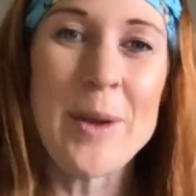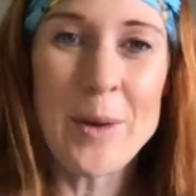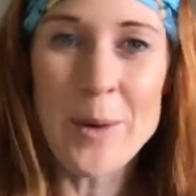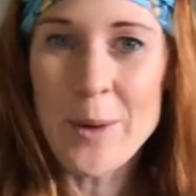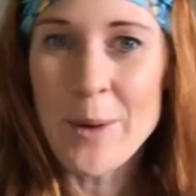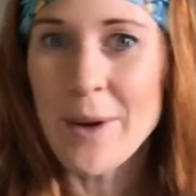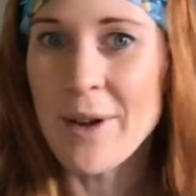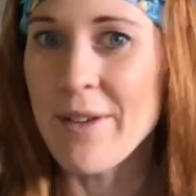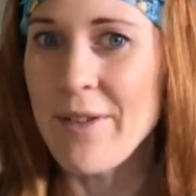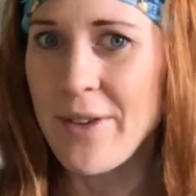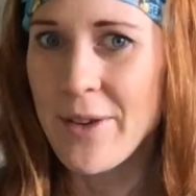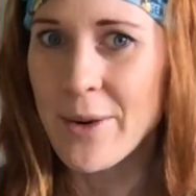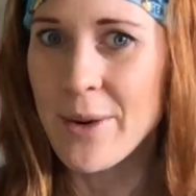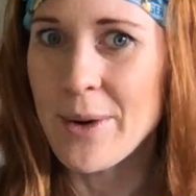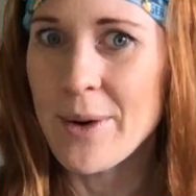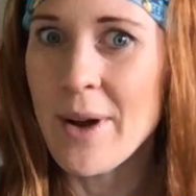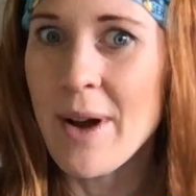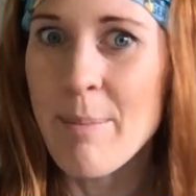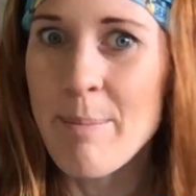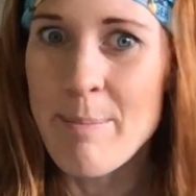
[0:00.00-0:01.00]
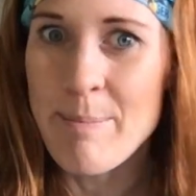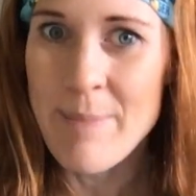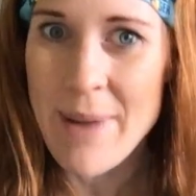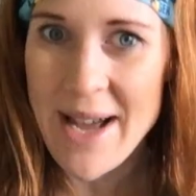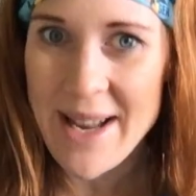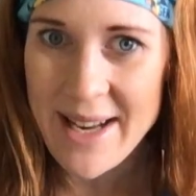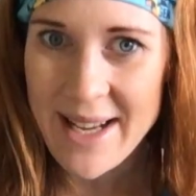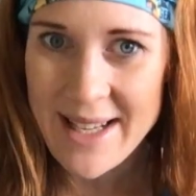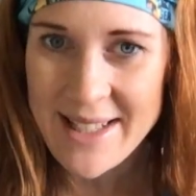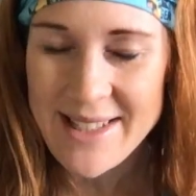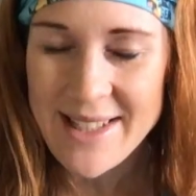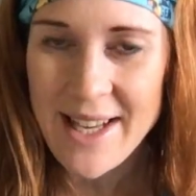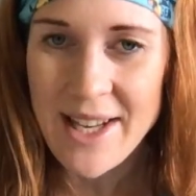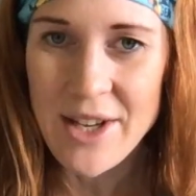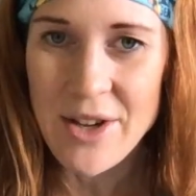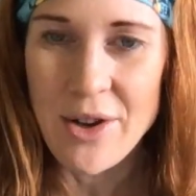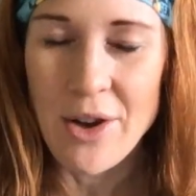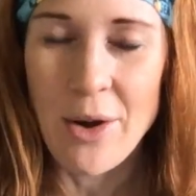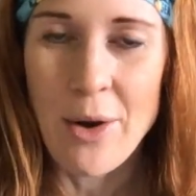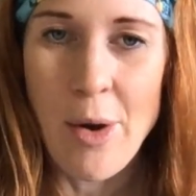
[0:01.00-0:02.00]
or if you're a badass
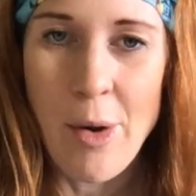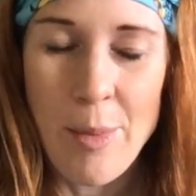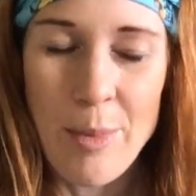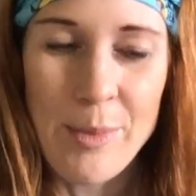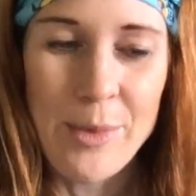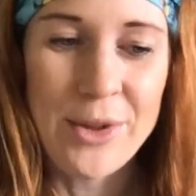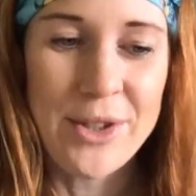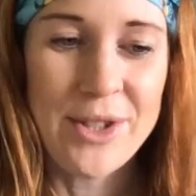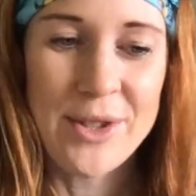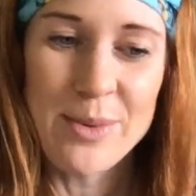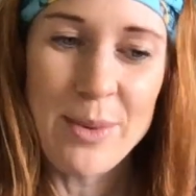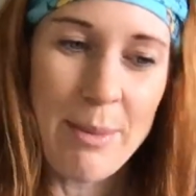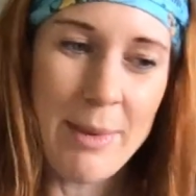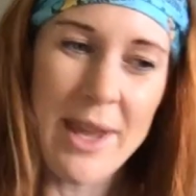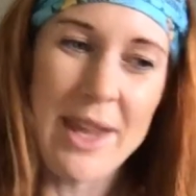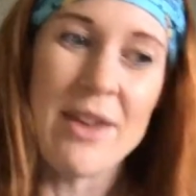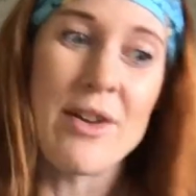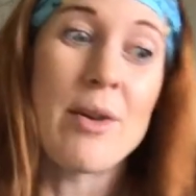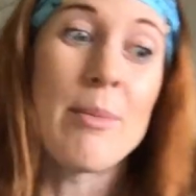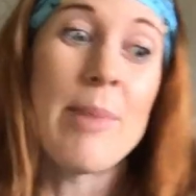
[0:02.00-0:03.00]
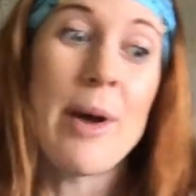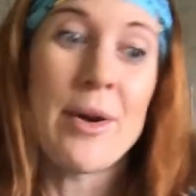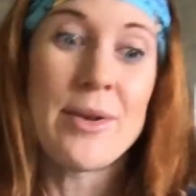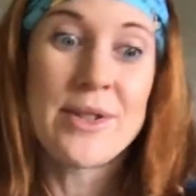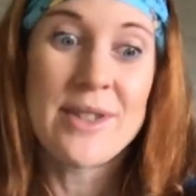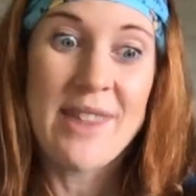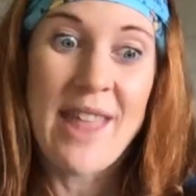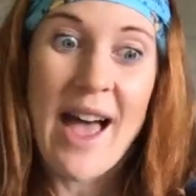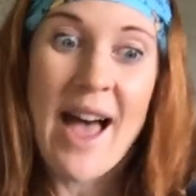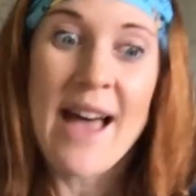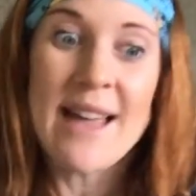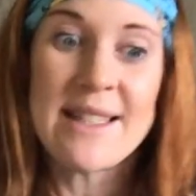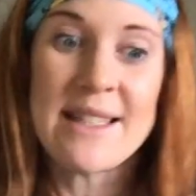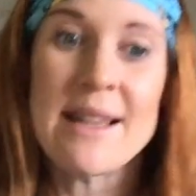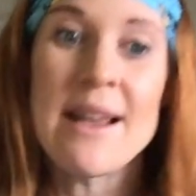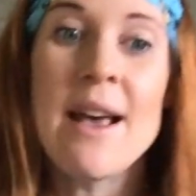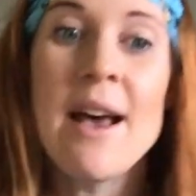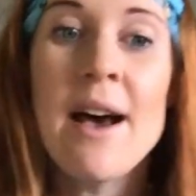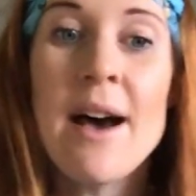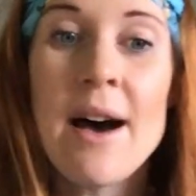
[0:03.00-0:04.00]
and you go open water swimming, you can post that.
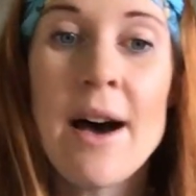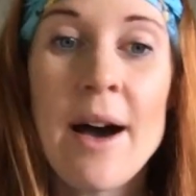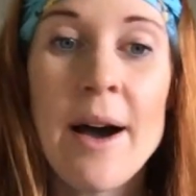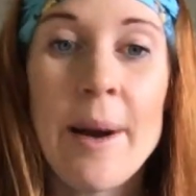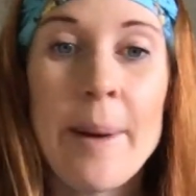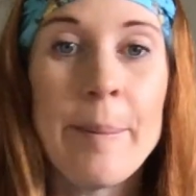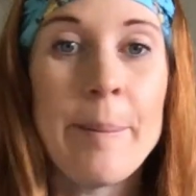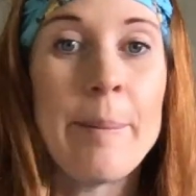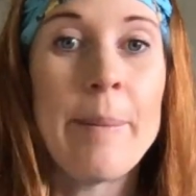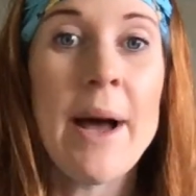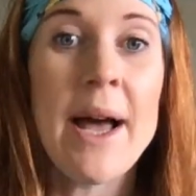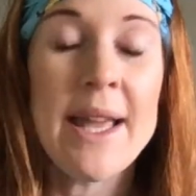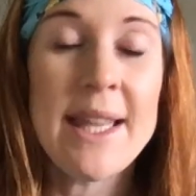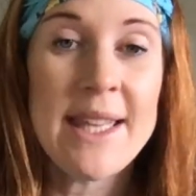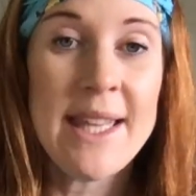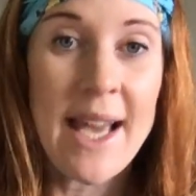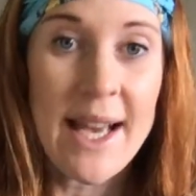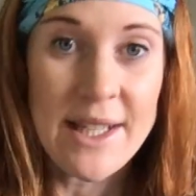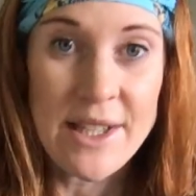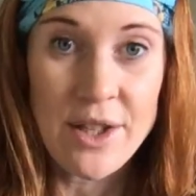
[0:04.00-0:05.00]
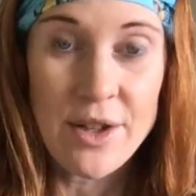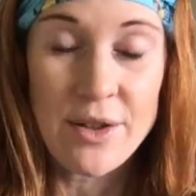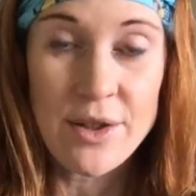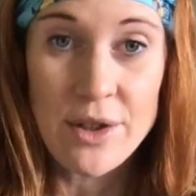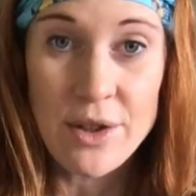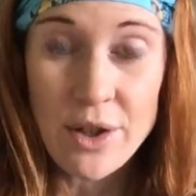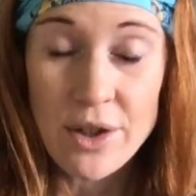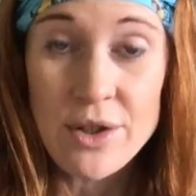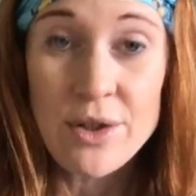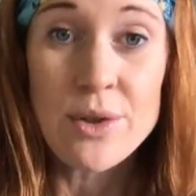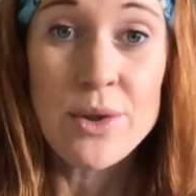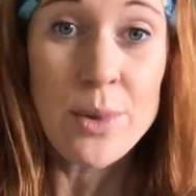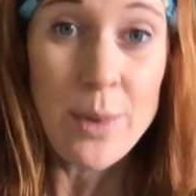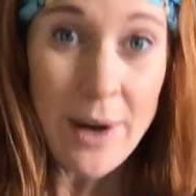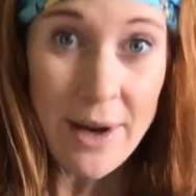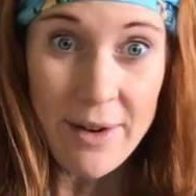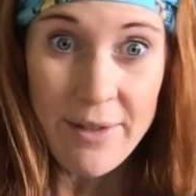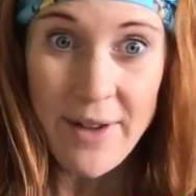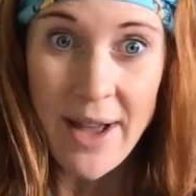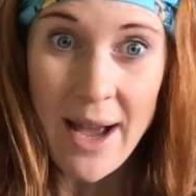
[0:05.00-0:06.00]
So you just got to do
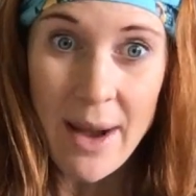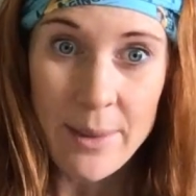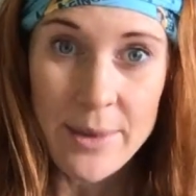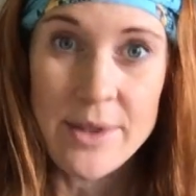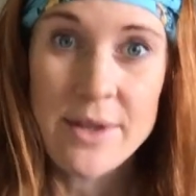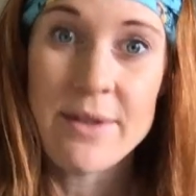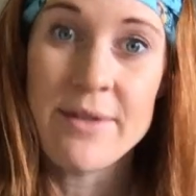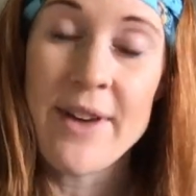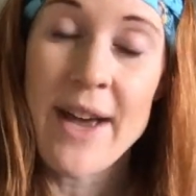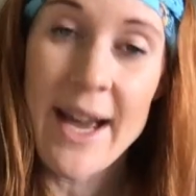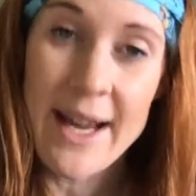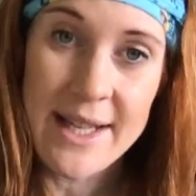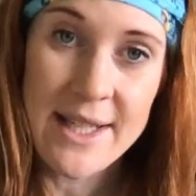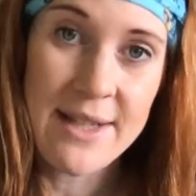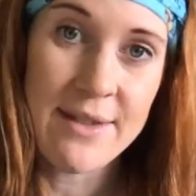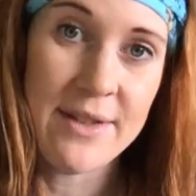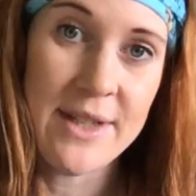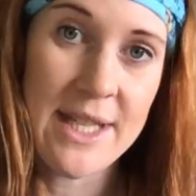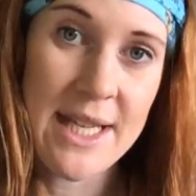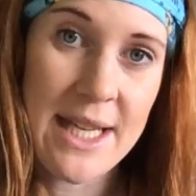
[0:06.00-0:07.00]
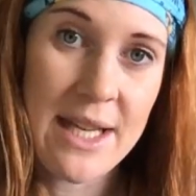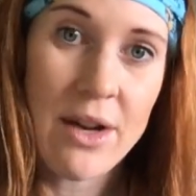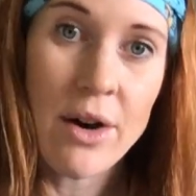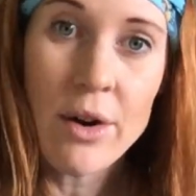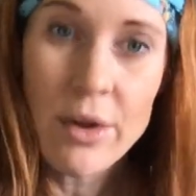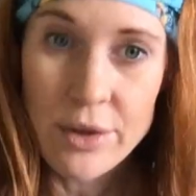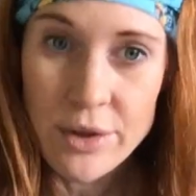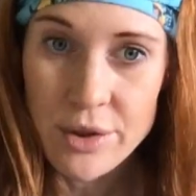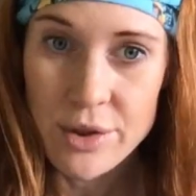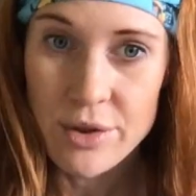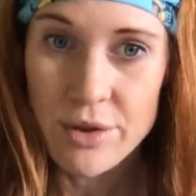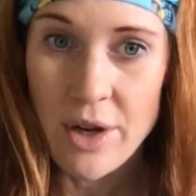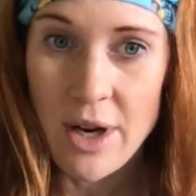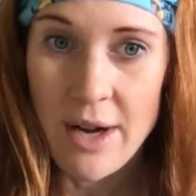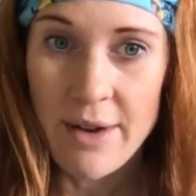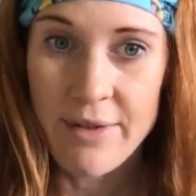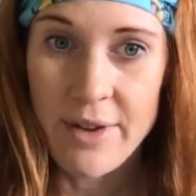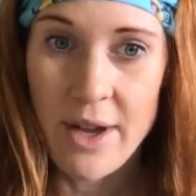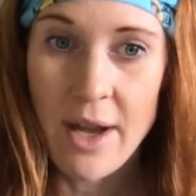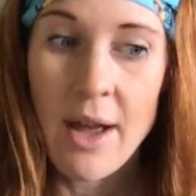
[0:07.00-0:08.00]
12 hours of activity on
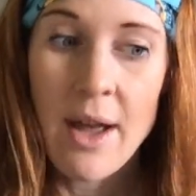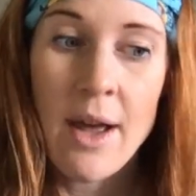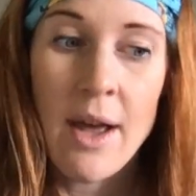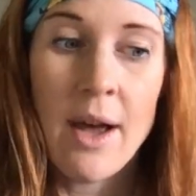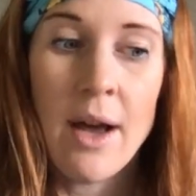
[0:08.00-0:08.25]
Strava